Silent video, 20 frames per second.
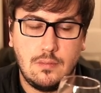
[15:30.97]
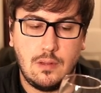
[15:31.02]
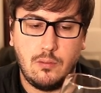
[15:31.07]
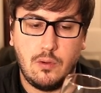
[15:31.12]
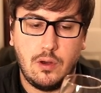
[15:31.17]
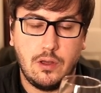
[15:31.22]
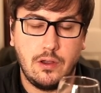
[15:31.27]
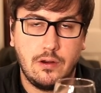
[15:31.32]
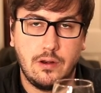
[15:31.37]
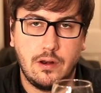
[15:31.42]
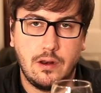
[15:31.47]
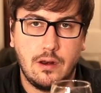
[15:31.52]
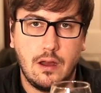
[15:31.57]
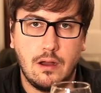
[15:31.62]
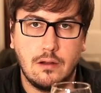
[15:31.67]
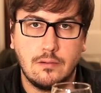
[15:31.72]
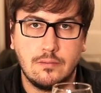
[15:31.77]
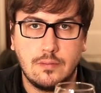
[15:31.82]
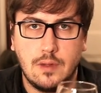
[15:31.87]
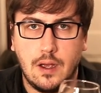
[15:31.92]
well, you already
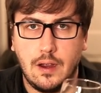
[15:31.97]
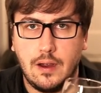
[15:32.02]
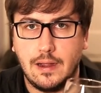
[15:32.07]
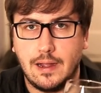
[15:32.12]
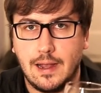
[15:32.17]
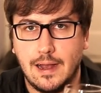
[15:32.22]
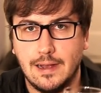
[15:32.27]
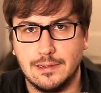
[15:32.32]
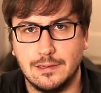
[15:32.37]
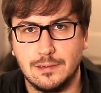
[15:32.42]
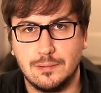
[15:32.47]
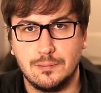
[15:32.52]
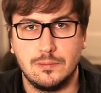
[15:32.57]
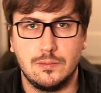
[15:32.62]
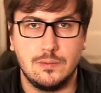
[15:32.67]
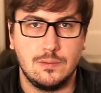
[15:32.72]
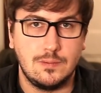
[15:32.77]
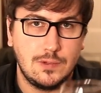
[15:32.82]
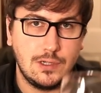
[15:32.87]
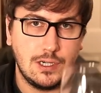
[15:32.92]
know. All right, guys,
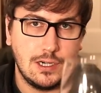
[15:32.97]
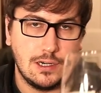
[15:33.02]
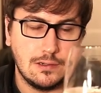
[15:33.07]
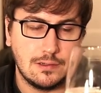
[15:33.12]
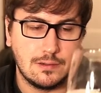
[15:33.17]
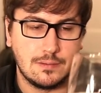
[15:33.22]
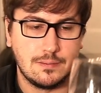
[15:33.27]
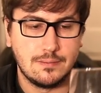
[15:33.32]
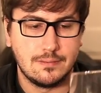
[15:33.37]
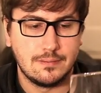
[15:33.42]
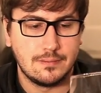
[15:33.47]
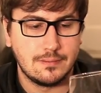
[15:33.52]
cheers.